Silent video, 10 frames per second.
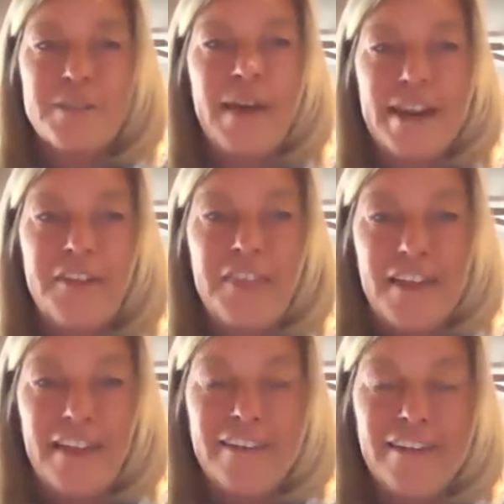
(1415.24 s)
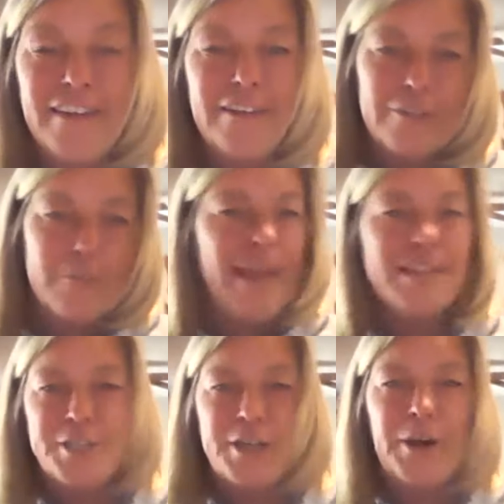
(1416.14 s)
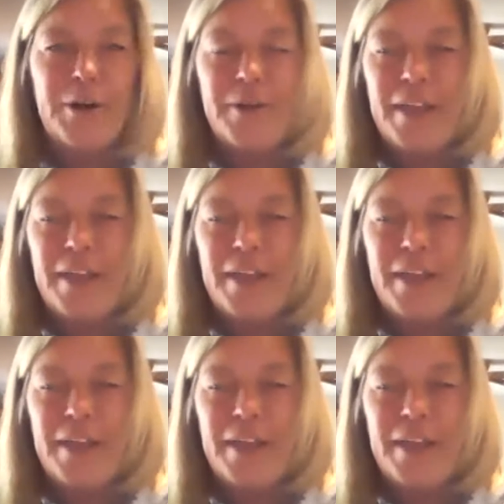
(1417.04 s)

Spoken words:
just about everything from head to toe,